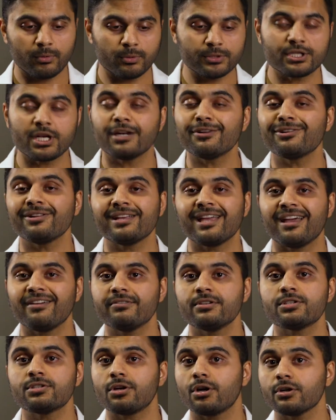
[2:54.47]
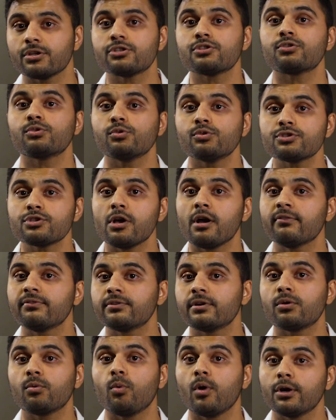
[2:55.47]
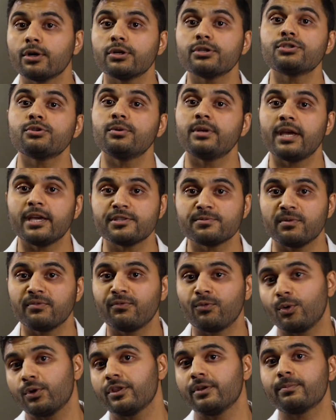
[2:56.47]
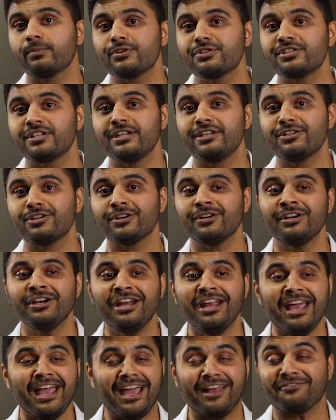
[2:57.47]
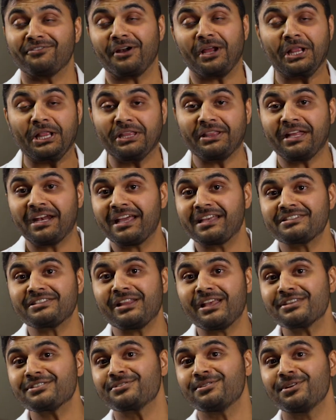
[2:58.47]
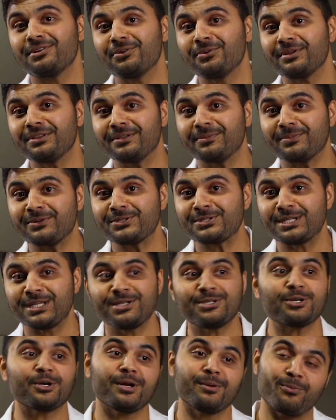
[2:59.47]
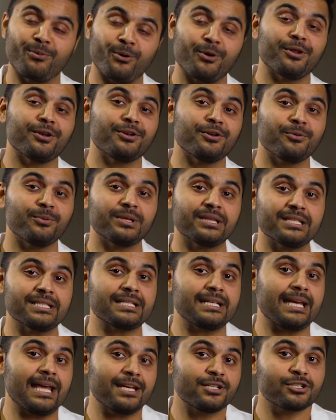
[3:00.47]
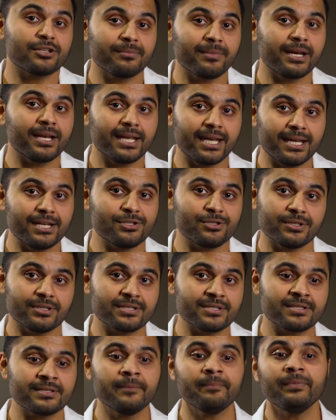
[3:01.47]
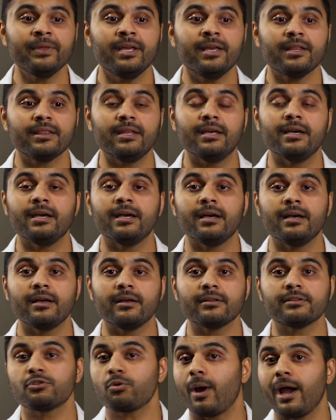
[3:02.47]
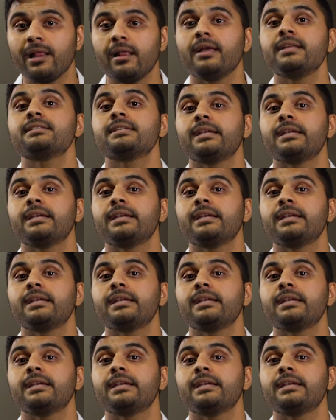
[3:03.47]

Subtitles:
will generally have you start a stool softener 1 or 2 days before the procedure, and frankly that has less to do with the procedure and more to do with the sedation medications. The twilight